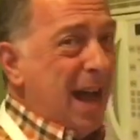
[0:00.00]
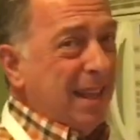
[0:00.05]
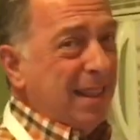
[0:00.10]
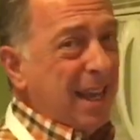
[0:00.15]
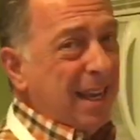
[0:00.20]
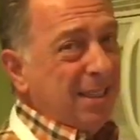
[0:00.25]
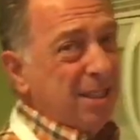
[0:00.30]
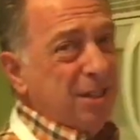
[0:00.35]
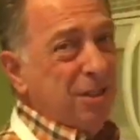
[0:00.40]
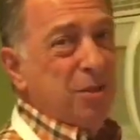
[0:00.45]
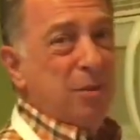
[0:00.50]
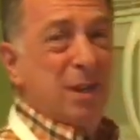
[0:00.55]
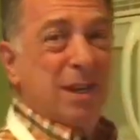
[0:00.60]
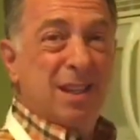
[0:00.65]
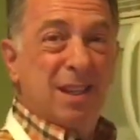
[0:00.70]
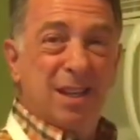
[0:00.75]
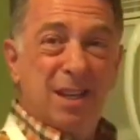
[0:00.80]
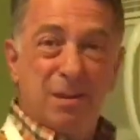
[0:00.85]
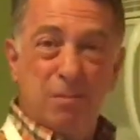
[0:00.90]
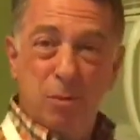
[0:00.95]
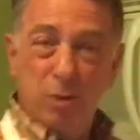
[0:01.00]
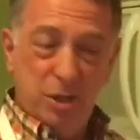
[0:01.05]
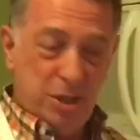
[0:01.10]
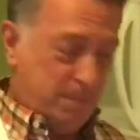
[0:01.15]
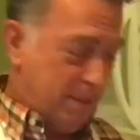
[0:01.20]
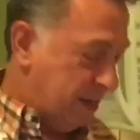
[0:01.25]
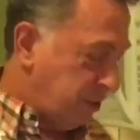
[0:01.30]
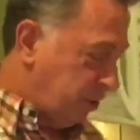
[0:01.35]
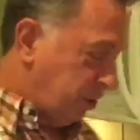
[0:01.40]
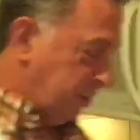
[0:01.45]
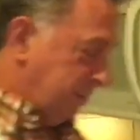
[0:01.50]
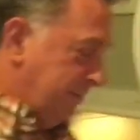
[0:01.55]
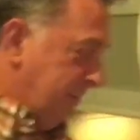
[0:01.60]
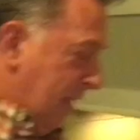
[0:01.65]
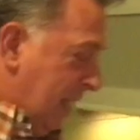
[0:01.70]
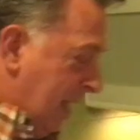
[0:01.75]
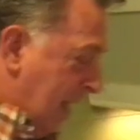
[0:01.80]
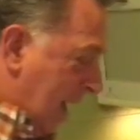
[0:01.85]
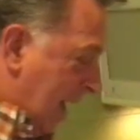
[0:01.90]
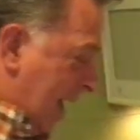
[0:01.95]
I like to do it a little more special.
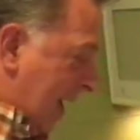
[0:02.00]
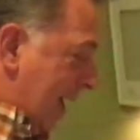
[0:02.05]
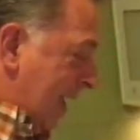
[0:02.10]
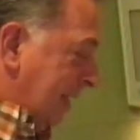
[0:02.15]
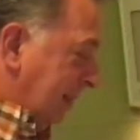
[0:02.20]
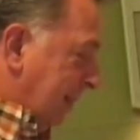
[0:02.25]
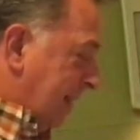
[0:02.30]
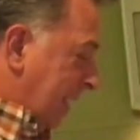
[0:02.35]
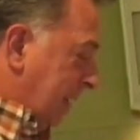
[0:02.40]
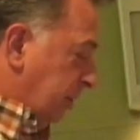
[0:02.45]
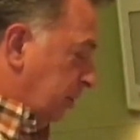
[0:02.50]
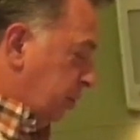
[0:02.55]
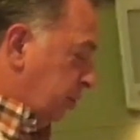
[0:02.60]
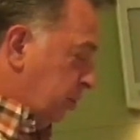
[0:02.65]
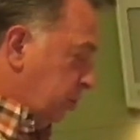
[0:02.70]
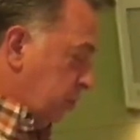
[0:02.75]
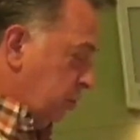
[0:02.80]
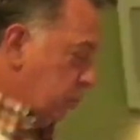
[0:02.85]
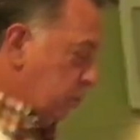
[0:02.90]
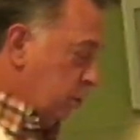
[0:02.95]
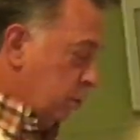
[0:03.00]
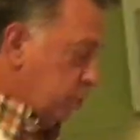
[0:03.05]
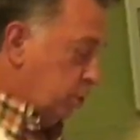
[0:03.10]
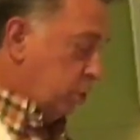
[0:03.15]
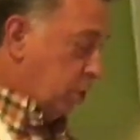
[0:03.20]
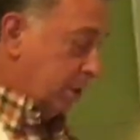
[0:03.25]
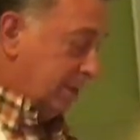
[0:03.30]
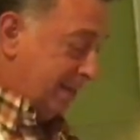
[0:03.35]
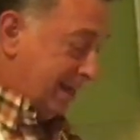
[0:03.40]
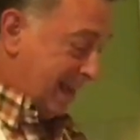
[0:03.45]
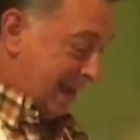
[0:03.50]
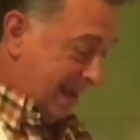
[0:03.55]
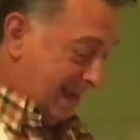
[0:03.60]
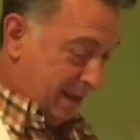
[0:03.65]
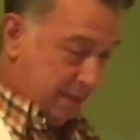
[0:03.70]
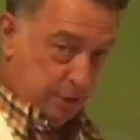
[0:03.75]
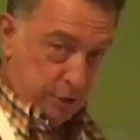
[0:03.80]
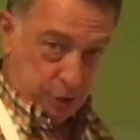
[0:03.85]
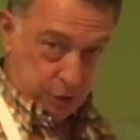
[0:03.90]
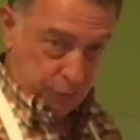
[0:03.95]
I like to
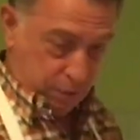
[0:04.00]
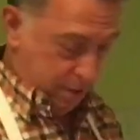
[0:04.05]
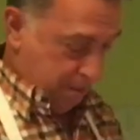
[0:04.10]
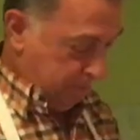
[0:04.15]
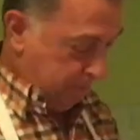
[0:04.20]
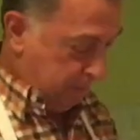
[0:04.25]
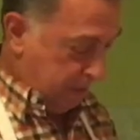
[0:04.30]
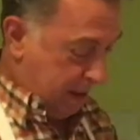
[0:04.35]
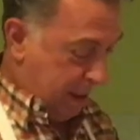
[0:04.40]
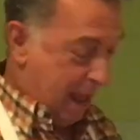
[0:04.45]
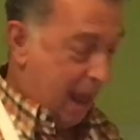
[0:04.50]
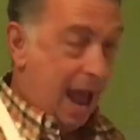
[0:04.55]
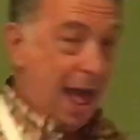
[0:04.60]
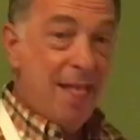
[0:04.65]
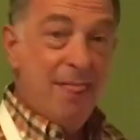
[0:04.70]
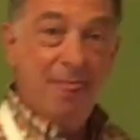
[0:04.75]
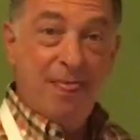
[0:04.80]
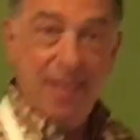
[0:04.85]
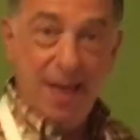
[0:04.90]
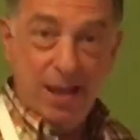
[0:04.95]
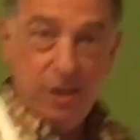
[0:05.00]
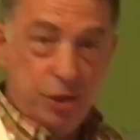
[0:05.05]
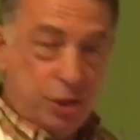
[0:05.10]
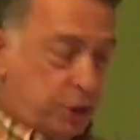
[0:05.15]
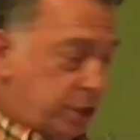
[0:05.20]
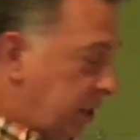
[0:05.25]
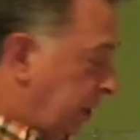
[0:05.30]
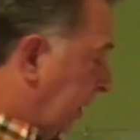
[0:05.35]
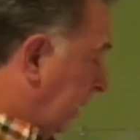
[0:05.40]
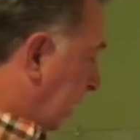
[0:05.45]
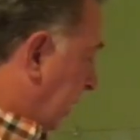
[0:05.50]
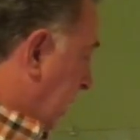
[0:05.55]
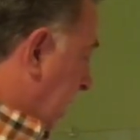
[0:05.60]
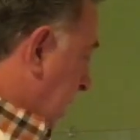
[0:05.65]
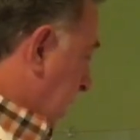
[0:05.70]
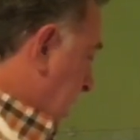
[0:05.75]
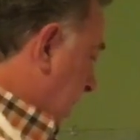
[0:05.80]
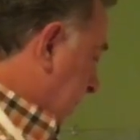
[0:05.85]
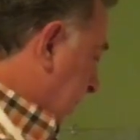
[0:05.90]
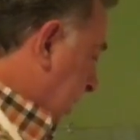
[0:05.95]
saute the shrimp and then chill it.
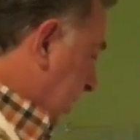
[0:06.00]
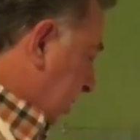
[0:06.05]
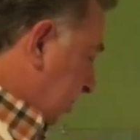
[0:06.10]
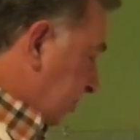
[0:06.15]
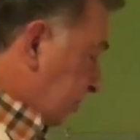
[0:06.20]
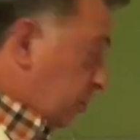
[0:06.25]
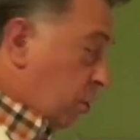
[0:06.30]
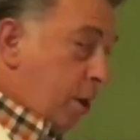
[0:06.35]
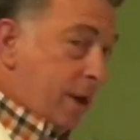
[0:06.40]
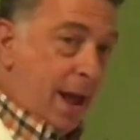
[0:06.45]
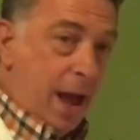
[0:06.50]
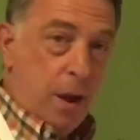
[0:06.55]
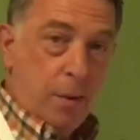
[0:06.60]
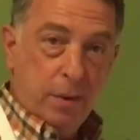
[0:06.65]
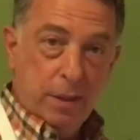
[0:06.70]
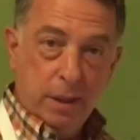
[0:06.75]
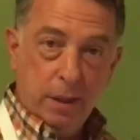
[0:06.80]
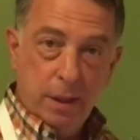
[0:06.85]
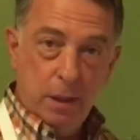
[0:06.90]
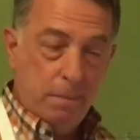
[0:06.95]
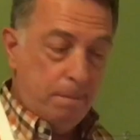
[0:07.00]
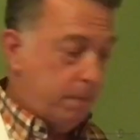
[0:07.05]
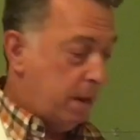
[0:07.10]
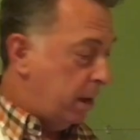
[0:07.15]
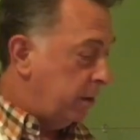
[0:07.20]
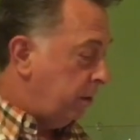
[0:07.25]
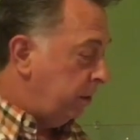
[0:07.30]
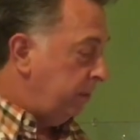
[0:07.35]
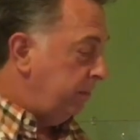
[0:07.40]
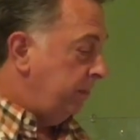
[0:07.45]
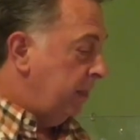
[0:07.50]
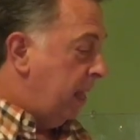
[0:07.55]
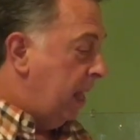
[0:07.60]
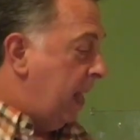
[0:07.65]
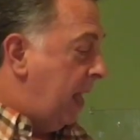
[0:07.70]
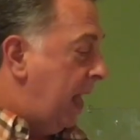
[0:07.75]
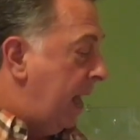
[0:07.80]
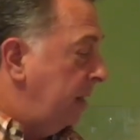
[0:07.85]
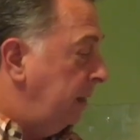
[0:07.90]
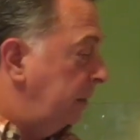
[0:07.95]
I'm gonna start out with a little butter
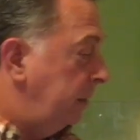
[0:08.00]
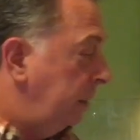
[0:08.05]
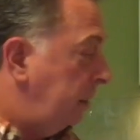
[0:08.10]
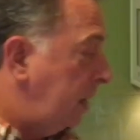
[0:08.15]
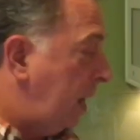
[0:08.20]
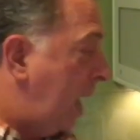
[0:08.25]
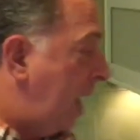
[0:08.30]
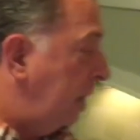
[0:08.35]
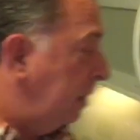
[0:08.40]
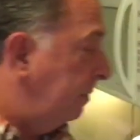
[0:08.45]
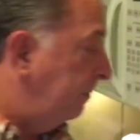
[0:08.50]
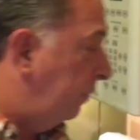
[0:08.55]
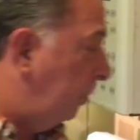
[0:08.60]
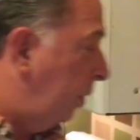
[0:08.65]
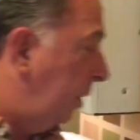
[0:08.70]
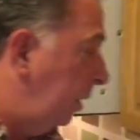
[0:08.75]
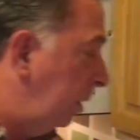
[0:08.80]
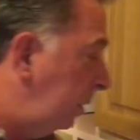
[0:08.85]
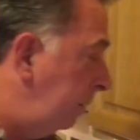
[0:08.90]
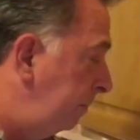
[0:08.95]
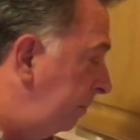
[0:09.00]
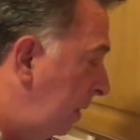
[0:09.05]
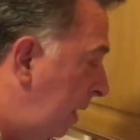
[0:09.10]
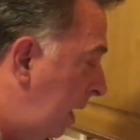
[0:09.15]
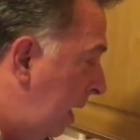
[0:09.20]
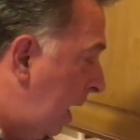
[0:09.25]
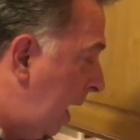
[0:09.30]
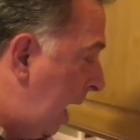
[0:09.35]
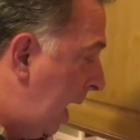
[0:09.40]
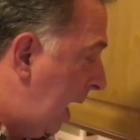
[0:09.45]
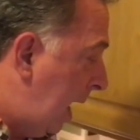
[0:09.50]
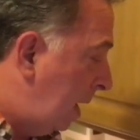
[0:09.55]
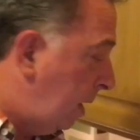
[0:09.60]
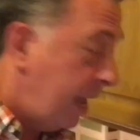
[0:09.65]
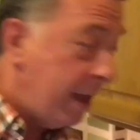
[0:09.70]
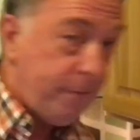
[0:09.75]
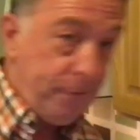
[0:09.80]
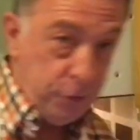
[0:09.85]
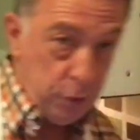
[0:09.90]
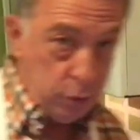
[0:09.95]
and a little olive oil.
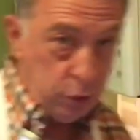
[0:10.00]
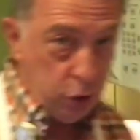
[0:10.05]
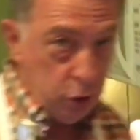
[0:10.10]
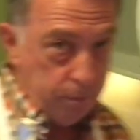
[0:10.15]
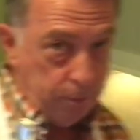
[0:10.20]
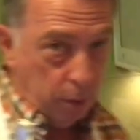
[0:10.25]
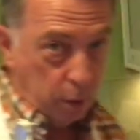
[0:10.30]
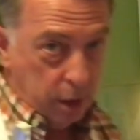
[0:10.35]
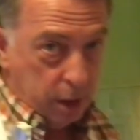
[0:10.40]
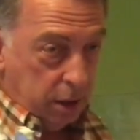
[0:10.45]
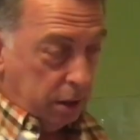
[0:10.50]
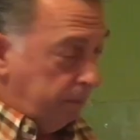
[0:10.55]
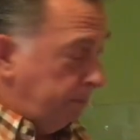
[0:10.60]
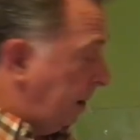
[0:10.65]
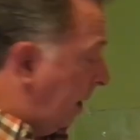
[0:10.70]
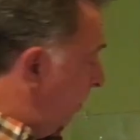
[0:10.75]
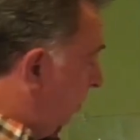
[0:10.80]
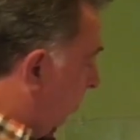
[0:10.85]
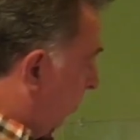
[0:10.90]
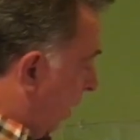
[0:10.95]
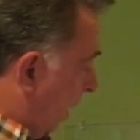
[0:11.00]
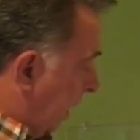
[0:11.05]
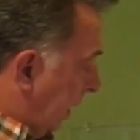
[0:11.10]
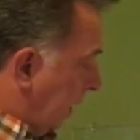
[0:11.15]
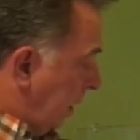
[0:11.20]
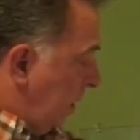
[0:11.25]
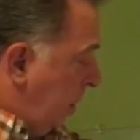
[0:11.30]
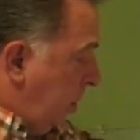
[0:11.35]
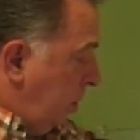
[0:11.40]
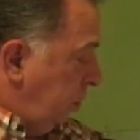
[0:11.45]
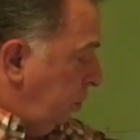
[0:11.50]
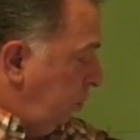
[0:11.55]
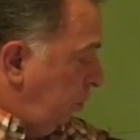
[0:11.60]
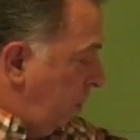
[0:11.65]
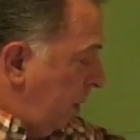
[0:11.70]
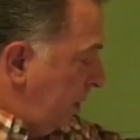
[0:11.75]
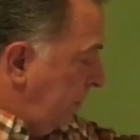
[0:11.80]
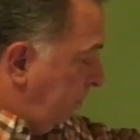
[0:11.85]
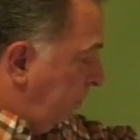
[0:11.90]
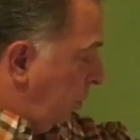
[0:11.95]
And if you do boil, by the way, you
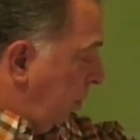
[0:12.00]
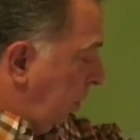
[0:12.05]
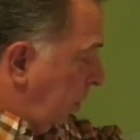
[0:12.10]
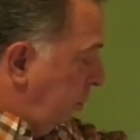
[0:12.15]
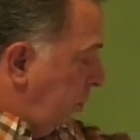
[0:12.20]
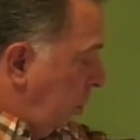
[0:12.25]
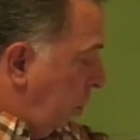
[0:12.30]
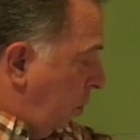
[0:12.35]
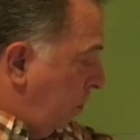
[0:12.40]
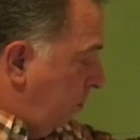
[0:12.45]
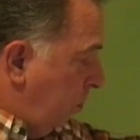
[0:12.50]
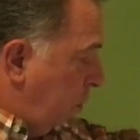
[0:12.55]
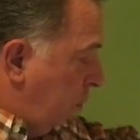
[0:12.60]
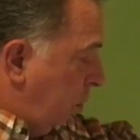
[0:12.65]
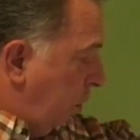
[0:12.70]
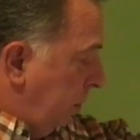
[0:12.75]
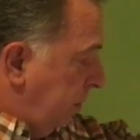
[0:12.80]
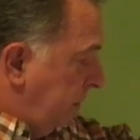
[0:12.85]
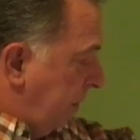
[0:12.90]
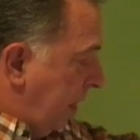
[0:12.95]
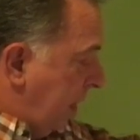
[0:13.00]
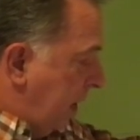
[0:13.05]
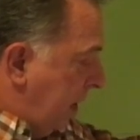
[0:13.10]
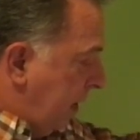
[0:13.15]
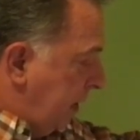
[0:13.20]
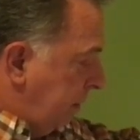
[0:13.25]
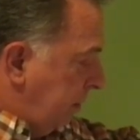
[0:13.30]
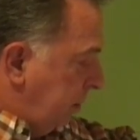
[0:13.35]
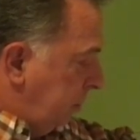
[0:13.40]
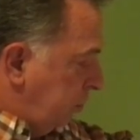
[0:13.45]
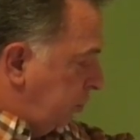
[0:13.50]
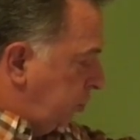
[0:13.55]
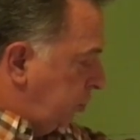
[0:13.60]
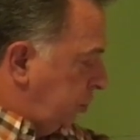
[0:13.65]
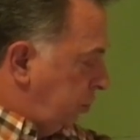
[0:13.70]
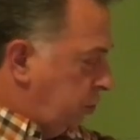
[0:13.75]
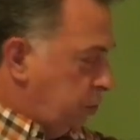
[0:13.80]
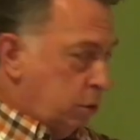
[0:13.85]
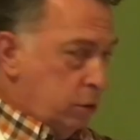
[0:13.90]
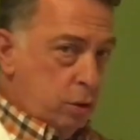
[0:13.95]
wanna boil no more than
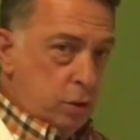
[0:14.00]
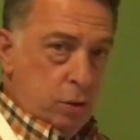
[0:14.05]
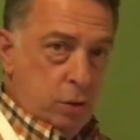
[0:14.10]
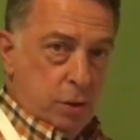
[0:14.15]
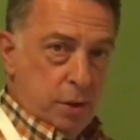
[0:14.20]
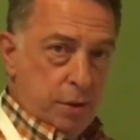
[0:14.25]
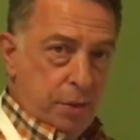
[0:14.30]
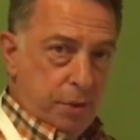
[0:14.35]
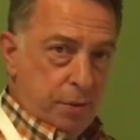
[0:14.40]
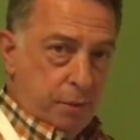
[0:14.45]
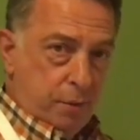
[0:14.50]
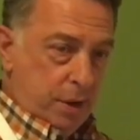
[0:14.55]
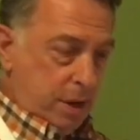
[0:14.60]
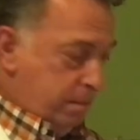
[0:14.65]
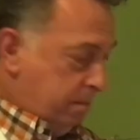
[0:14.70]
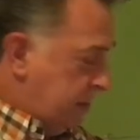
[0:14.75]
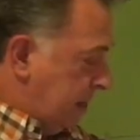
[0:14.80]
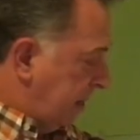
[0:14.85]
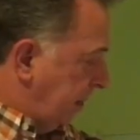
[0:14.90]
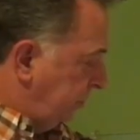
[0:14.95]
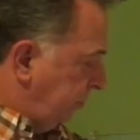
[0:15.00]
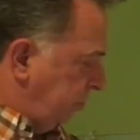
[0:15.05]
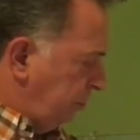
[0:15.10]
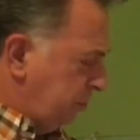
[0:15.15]
2 to 3 minutes.